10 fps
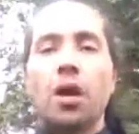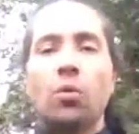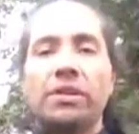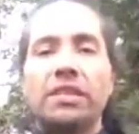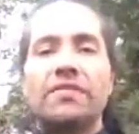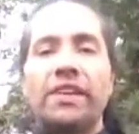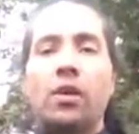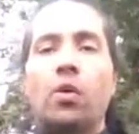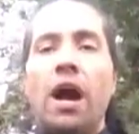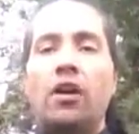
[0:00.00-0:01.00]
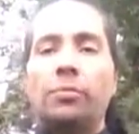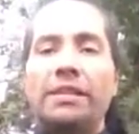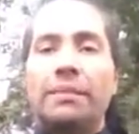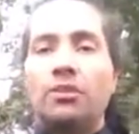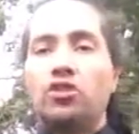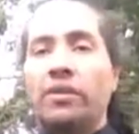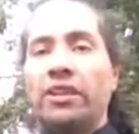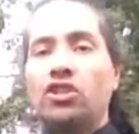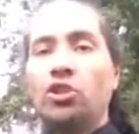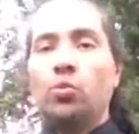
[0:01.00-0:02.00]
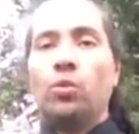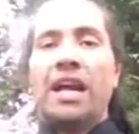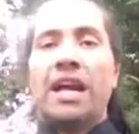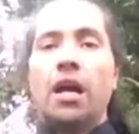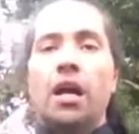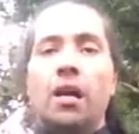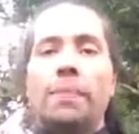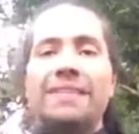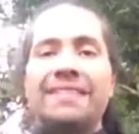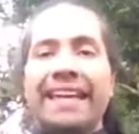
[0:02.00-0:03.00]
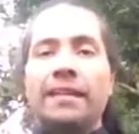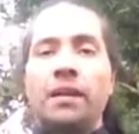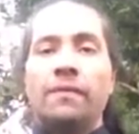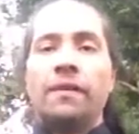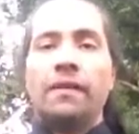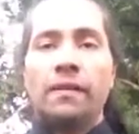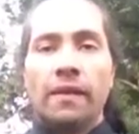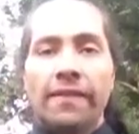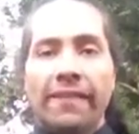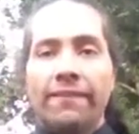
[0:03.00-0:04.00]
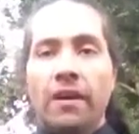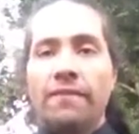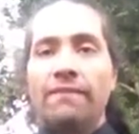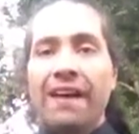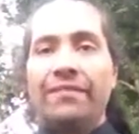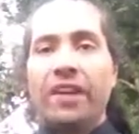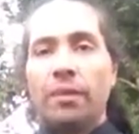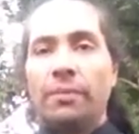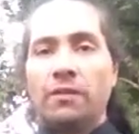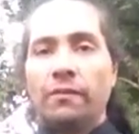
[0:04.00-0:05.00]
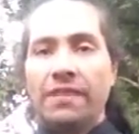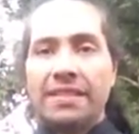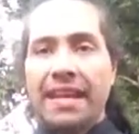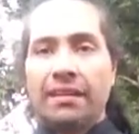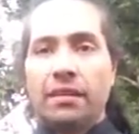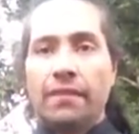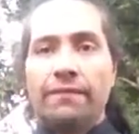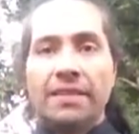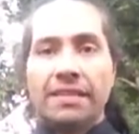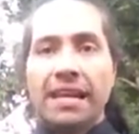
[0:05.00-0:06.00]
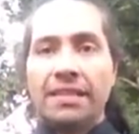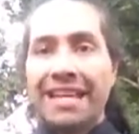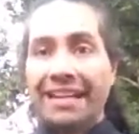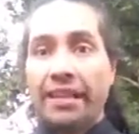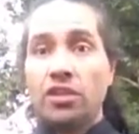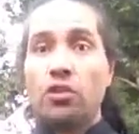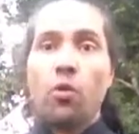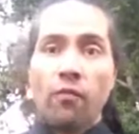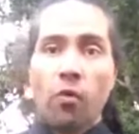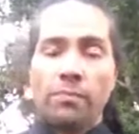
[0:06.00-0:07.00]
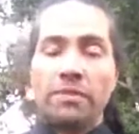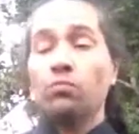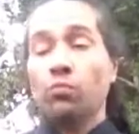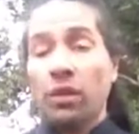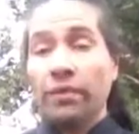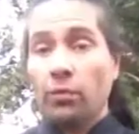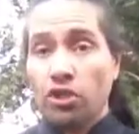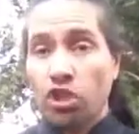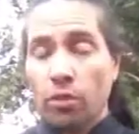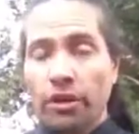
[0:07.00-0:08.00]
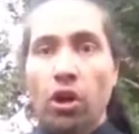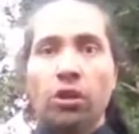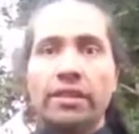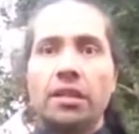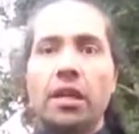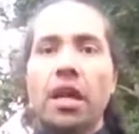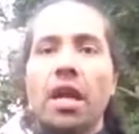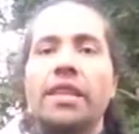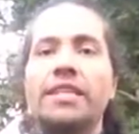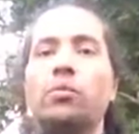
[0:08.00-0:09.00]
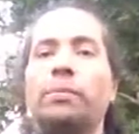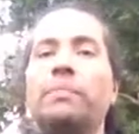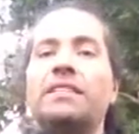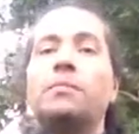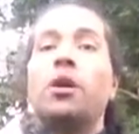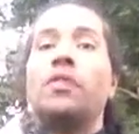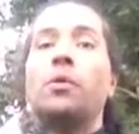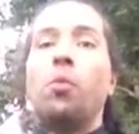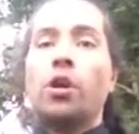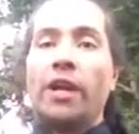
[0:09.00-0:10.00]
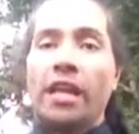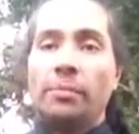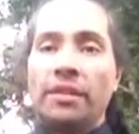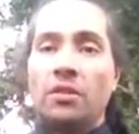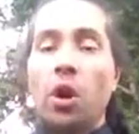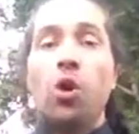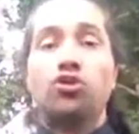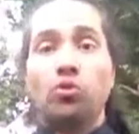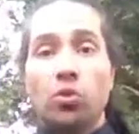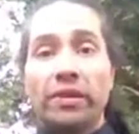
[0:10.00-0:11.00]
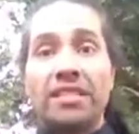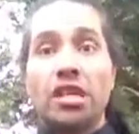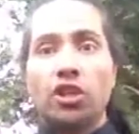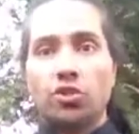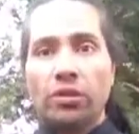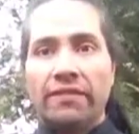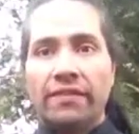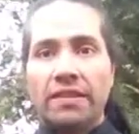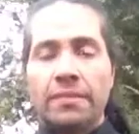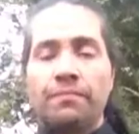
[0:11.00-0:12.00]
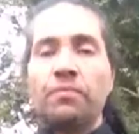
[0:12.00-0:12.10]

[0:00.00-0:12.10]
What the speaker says: With this video, I will be demonstrating to you the second of the five elemental fist techniques or forms, whatever you wish to term and call it. This will be based upon the water element, also known as the drilling fist.